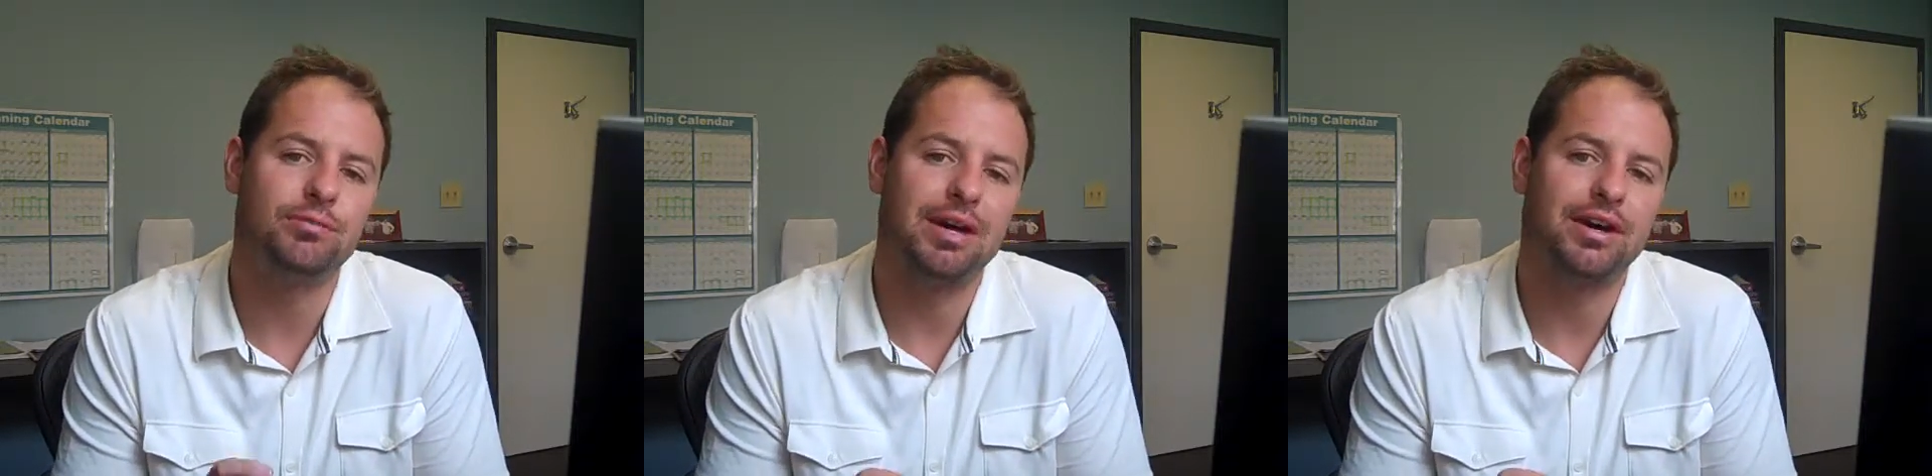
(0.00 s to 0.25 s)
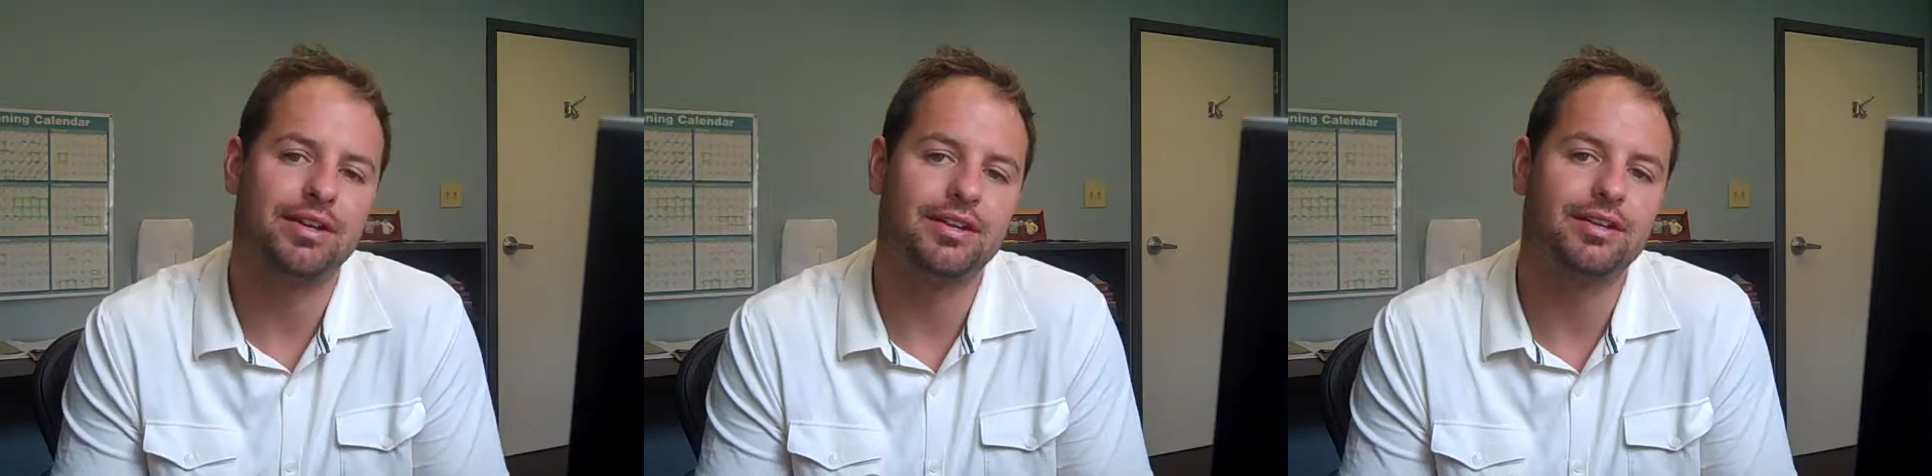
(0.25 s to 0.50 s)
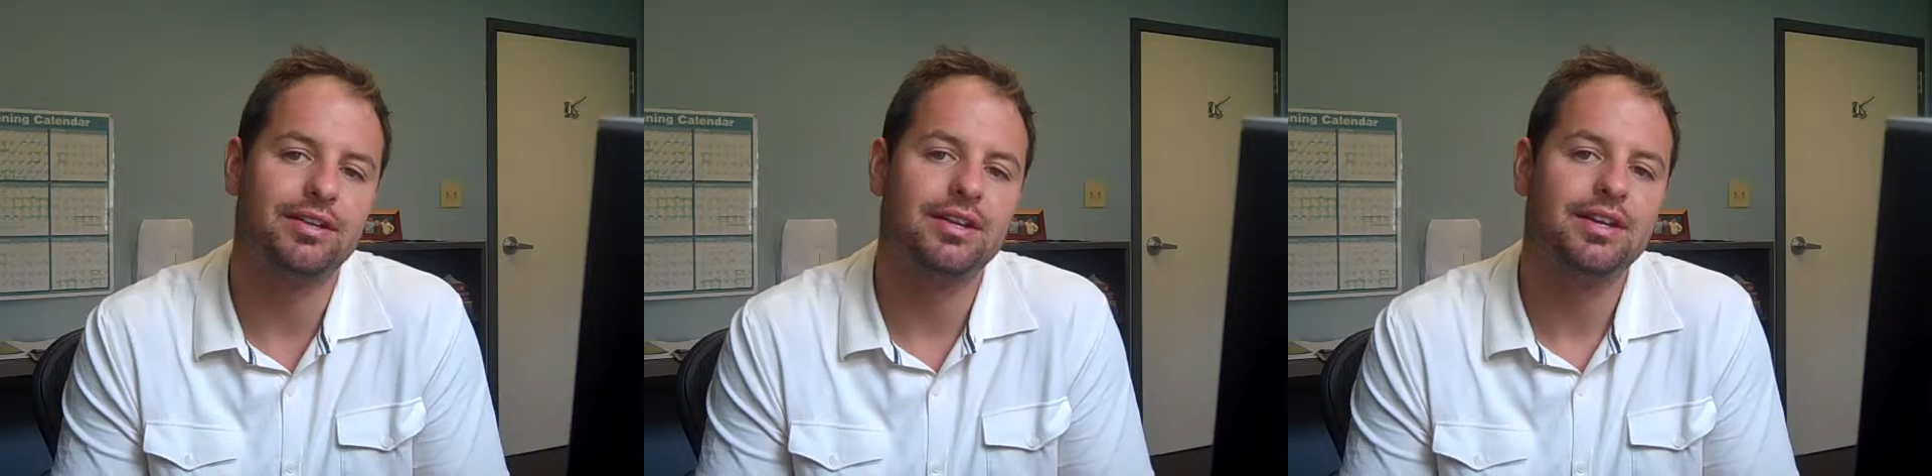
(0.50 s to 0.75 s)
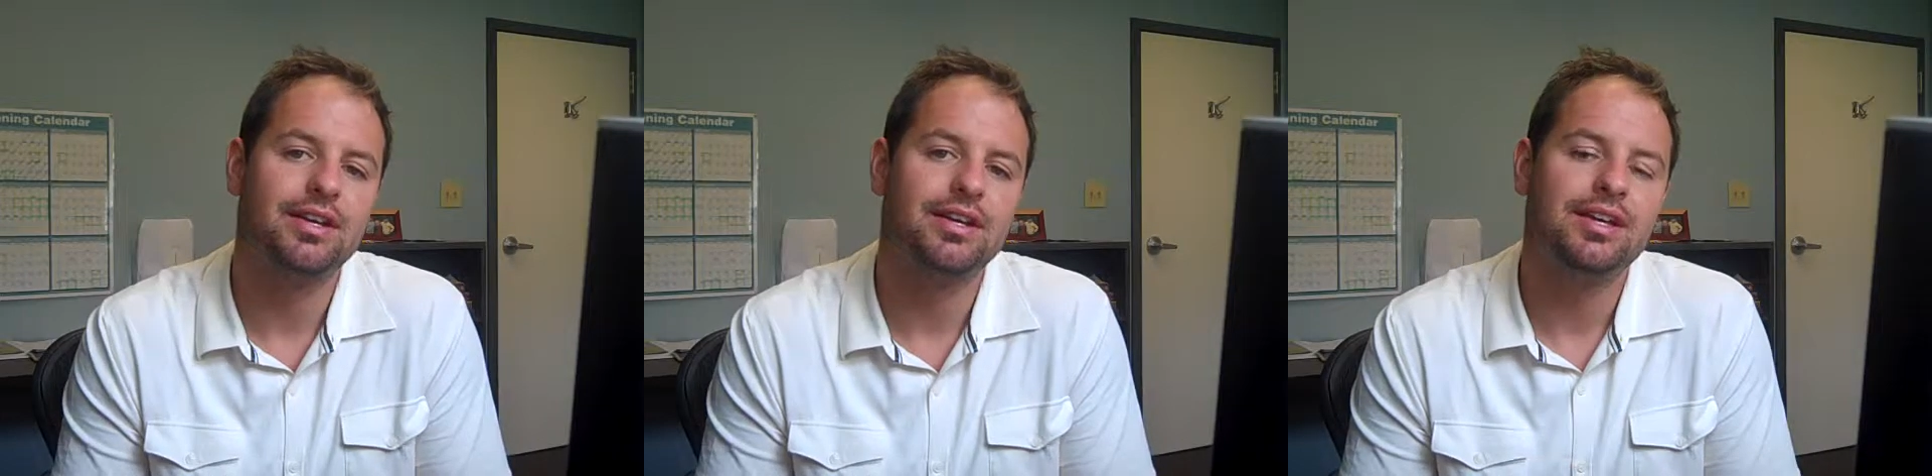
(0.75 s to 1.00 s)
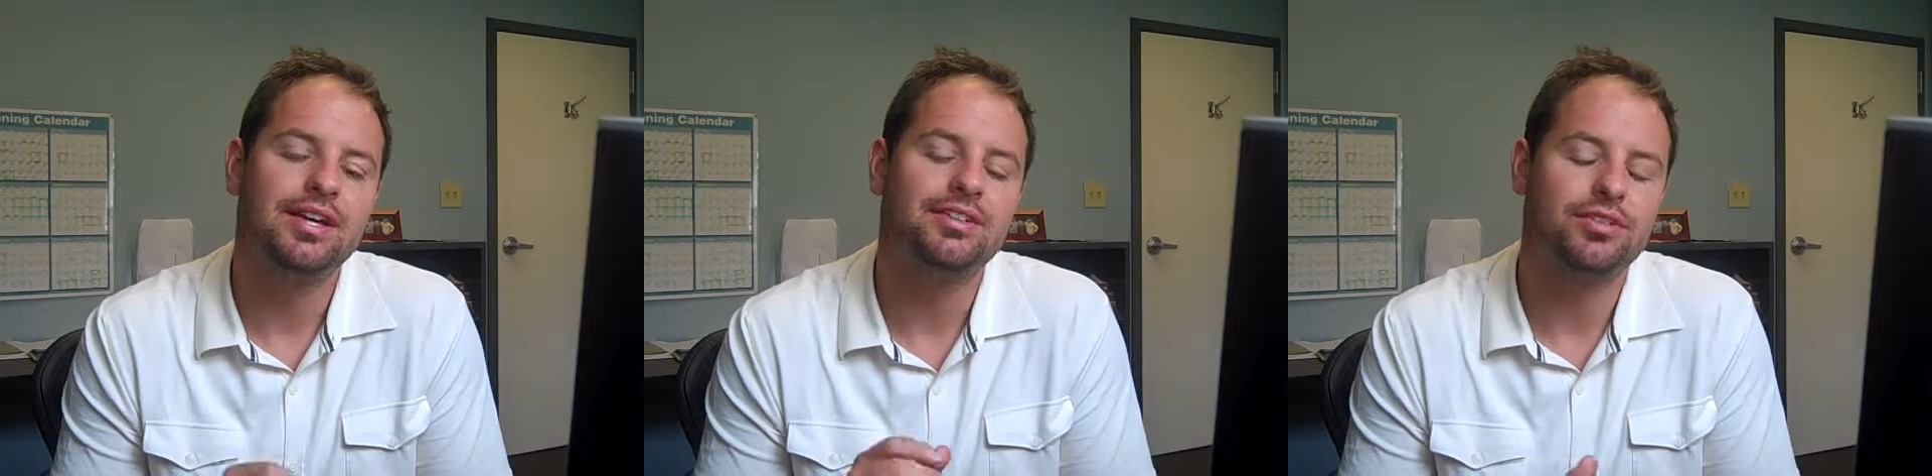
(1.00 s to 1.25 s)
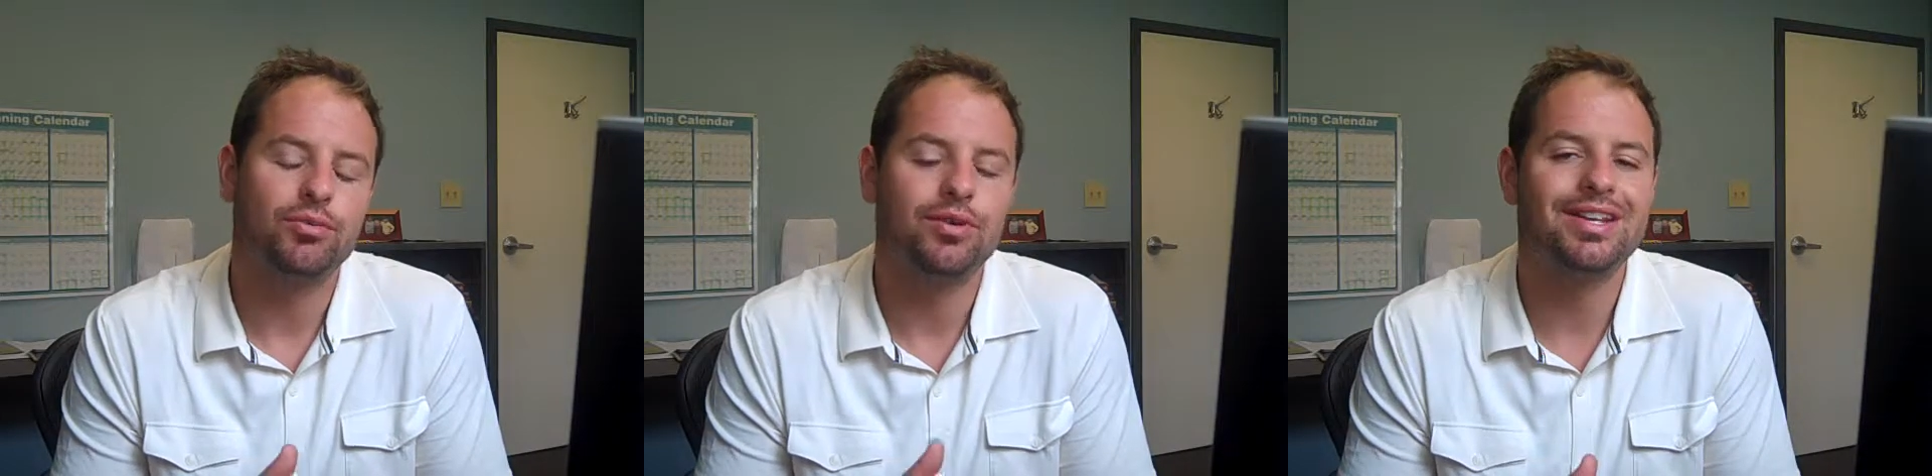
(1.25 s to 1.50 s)
about it,
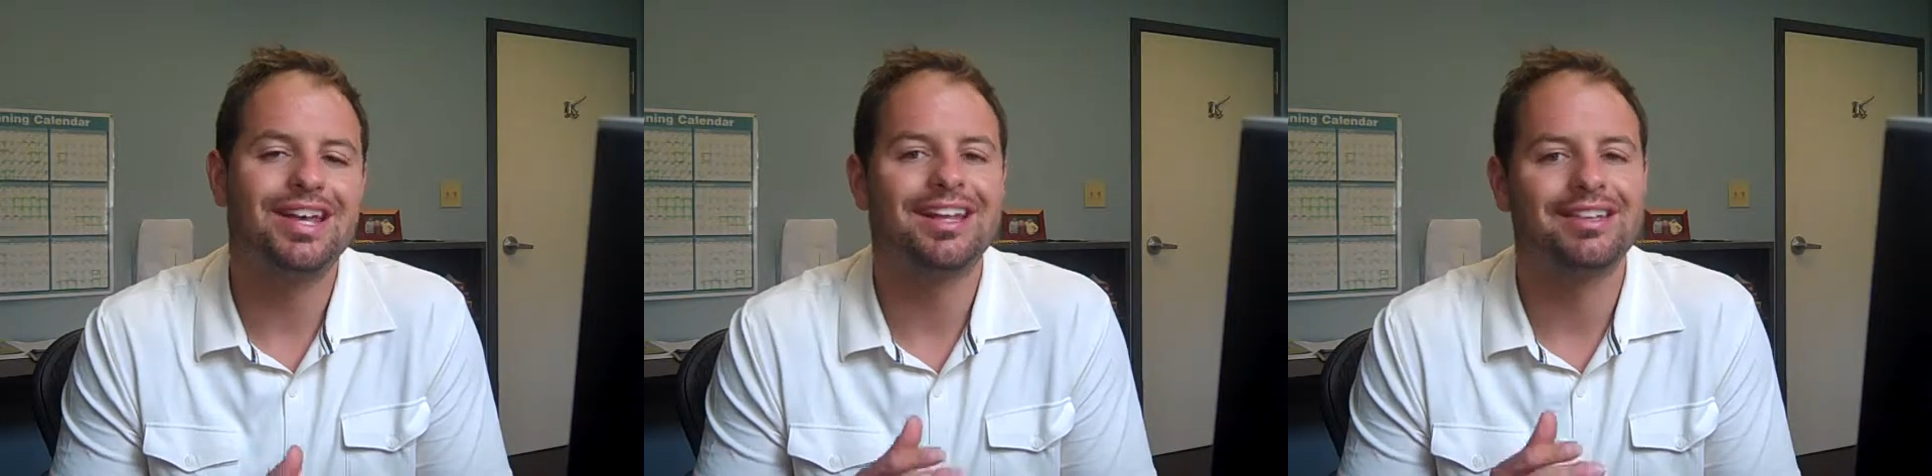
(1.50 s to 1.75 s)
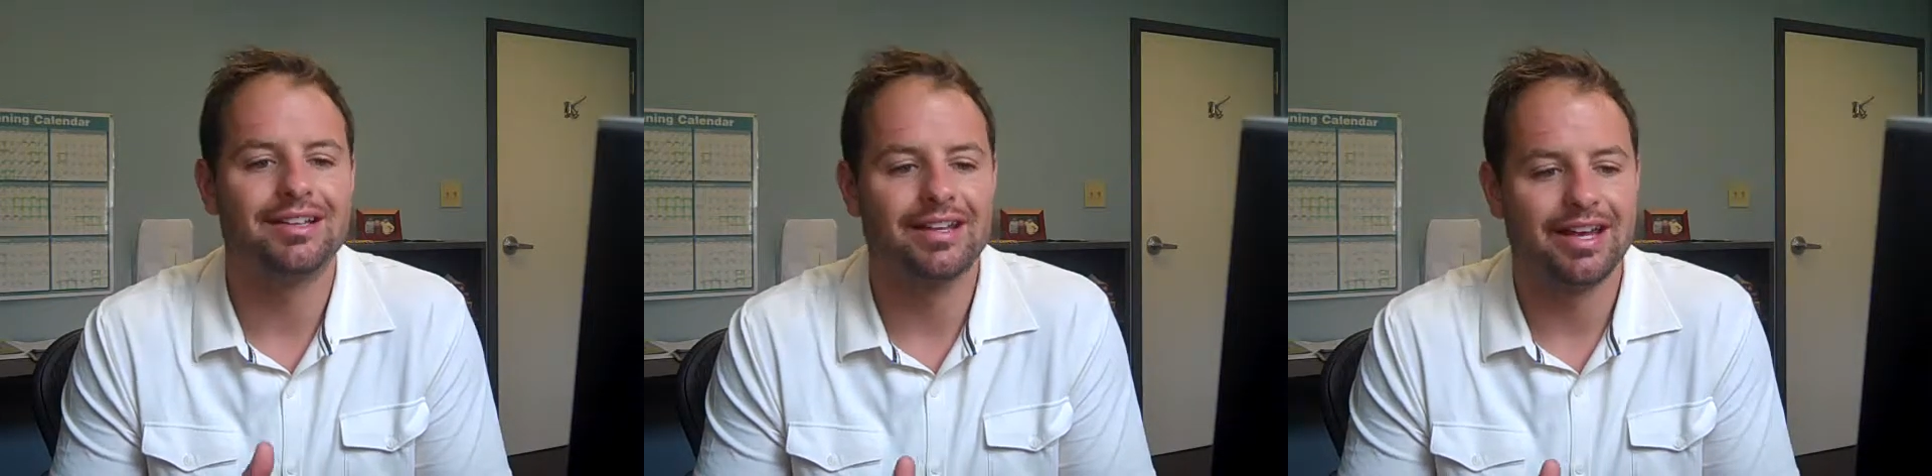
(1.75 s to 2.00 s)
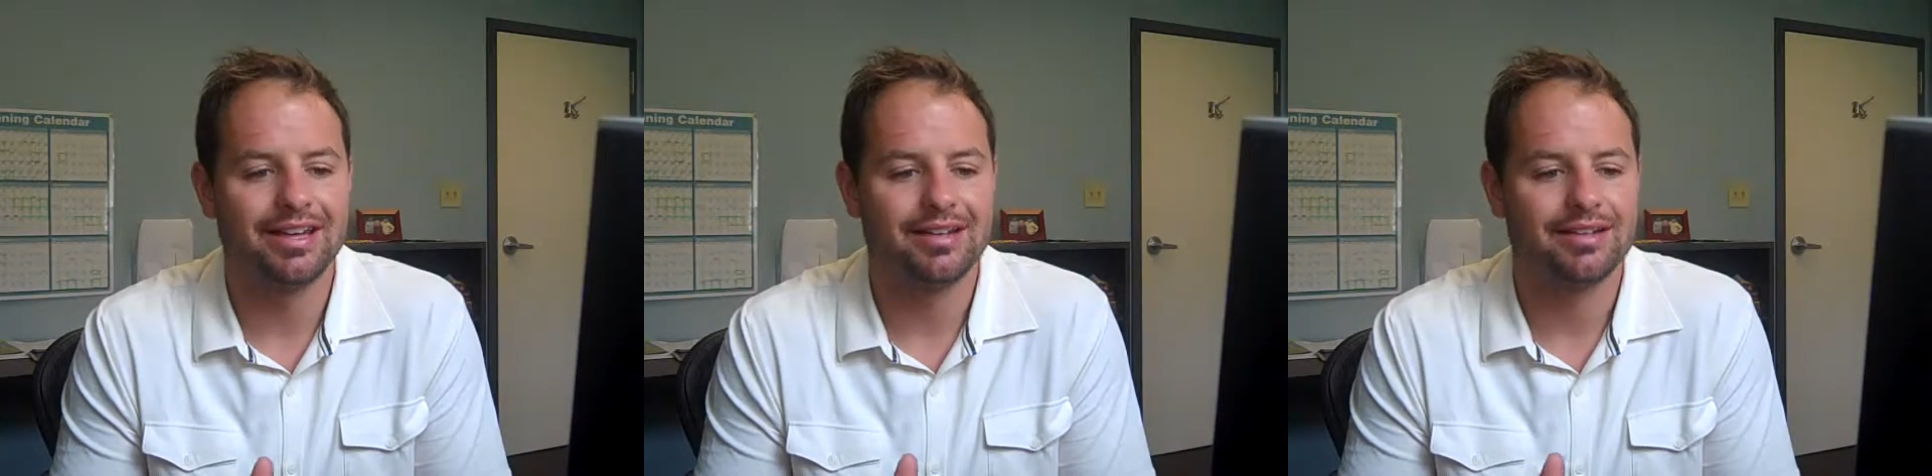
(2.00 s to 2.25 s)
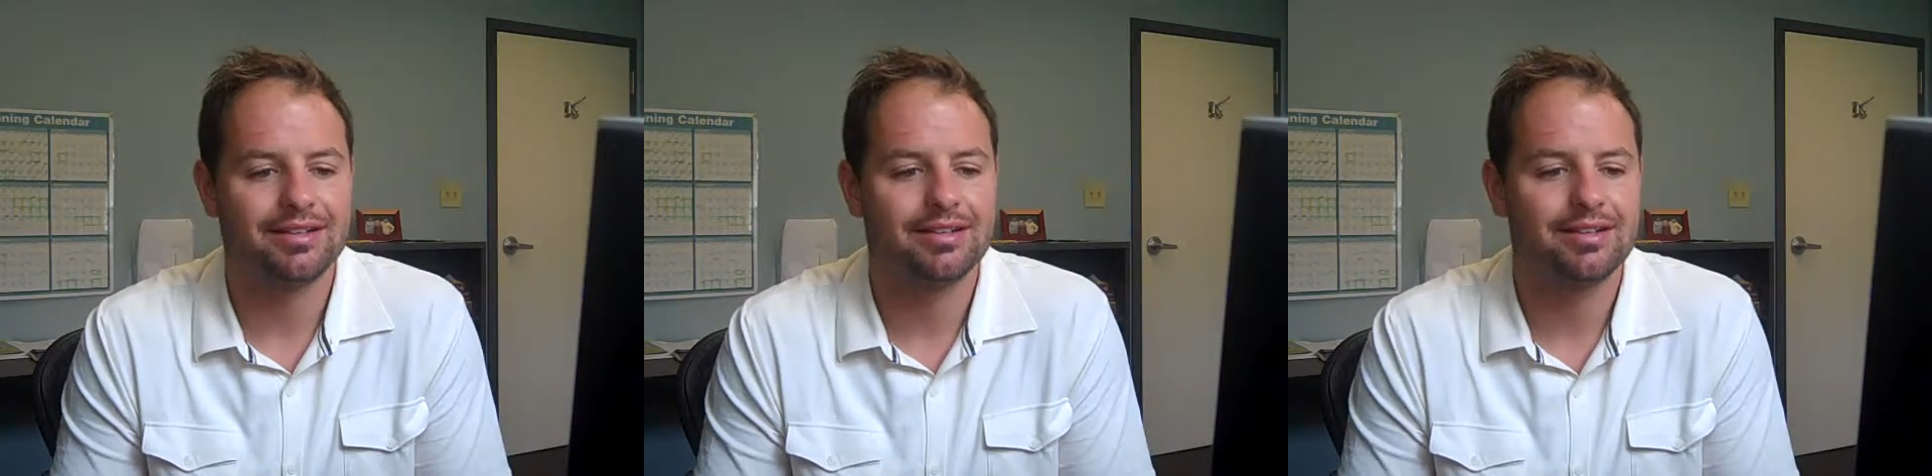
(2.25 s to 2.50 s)
until one day at the lake.